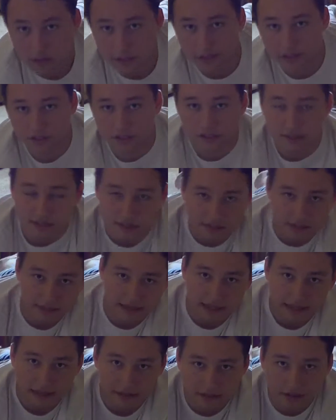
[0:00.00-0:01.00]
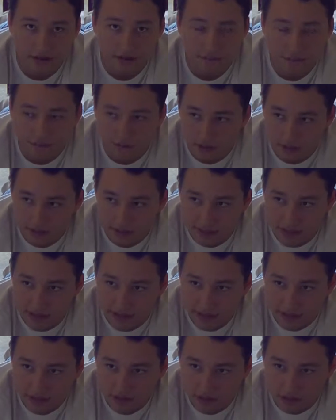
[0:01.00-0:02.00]
and just sitting there for a
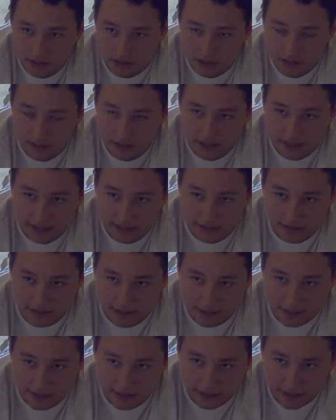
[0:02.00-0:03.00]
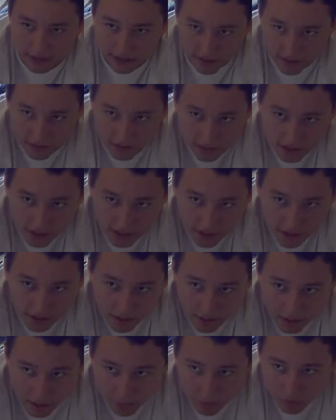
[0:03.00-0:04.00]
second, just letting it dig in,
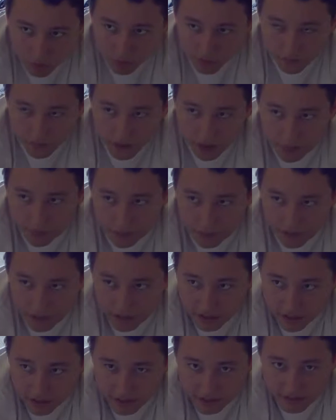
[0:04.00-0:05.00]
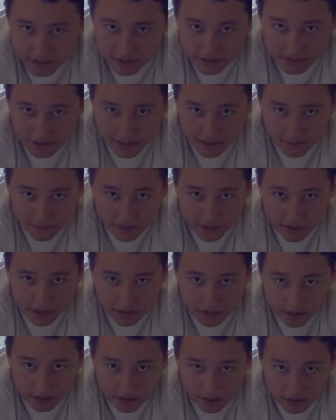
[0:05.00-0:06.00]
move a couple inches, give
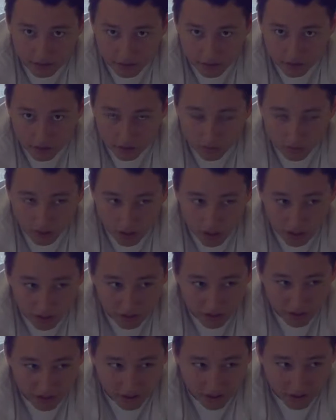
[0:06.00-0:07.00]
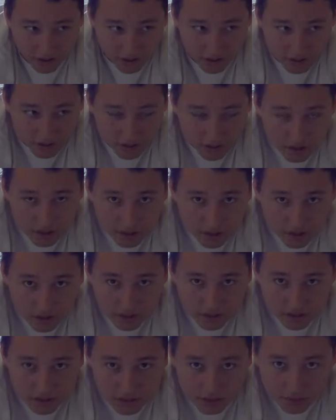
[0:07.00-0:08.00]
it a little longer,
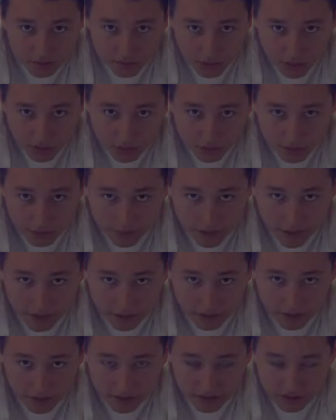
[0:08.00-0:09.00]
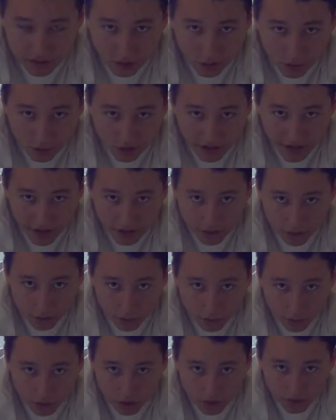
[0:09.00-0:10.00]
just move it. I
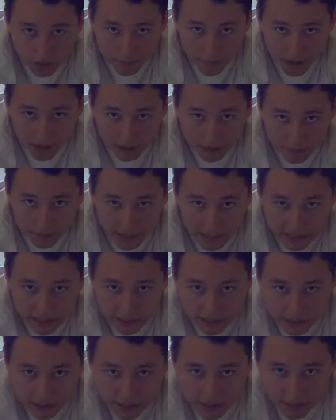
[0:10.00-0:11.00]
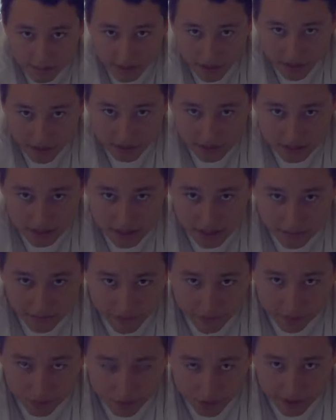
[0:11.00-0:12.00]
don't roll them out immediately, but I just give
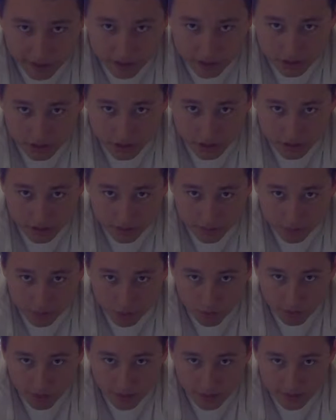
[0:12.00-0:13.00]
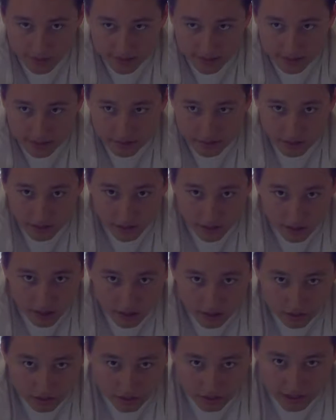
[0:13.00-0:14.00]
it pressure on the points
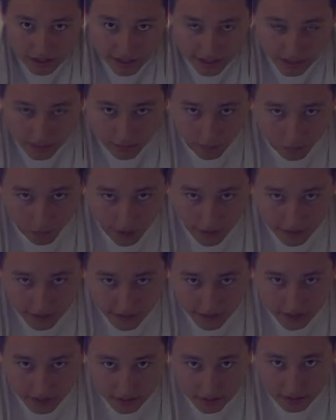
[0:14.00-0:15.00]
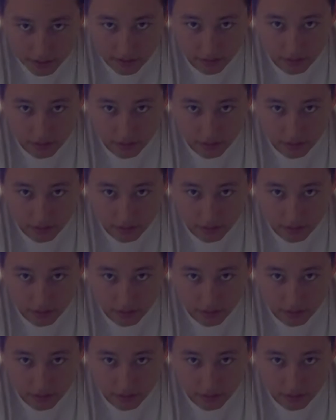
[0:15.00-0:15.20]
just to get them ready.